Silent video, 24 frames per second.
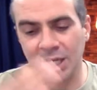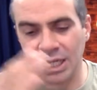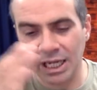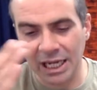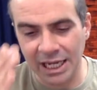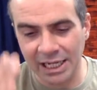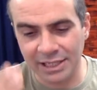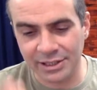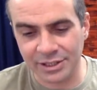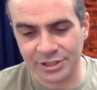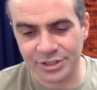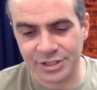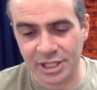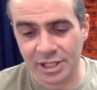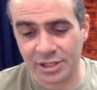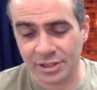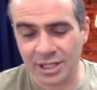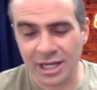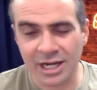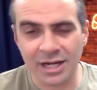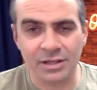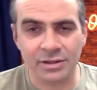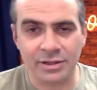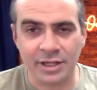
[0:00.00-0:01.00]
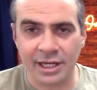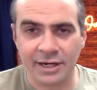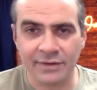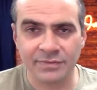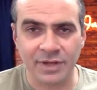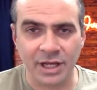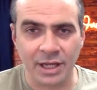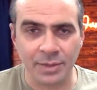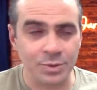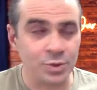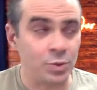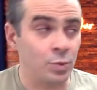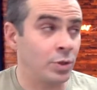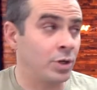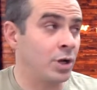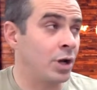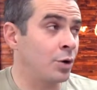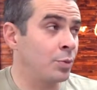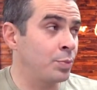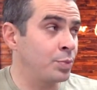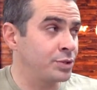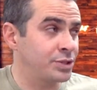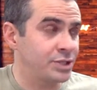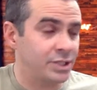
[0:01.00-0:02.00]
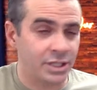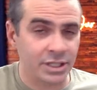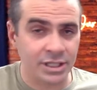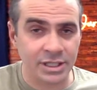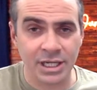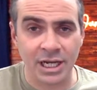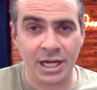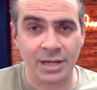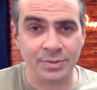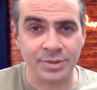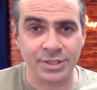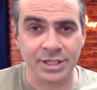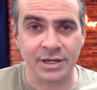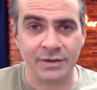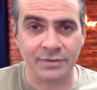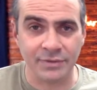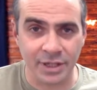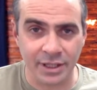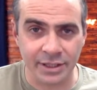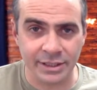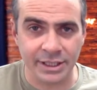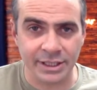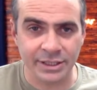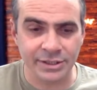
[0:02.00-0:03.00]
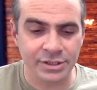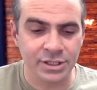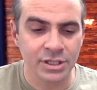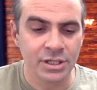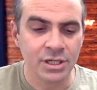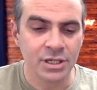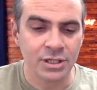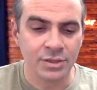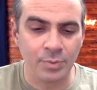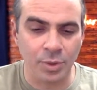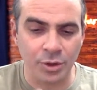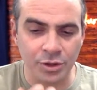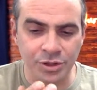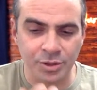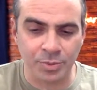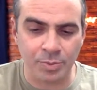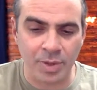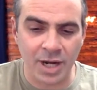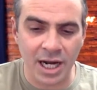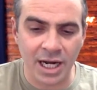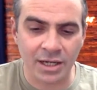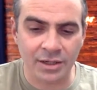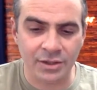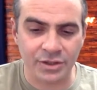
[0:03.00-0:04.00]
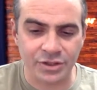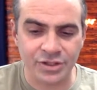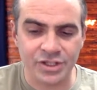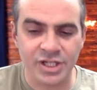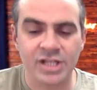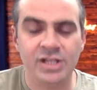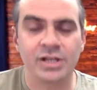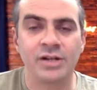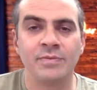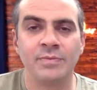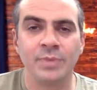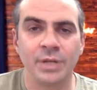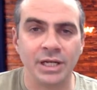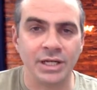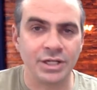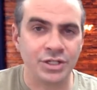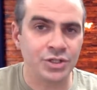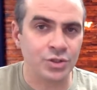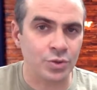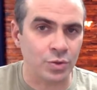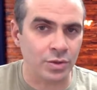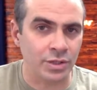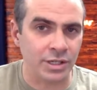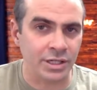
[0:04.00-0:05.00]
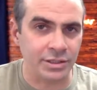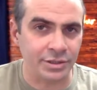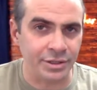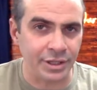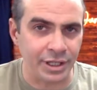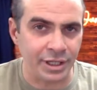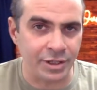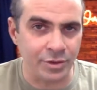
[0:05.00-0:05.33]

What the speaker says: and the seller, not a lot of times, 100% of the times that I've done this, both the buyer and the seller have been extraordinarily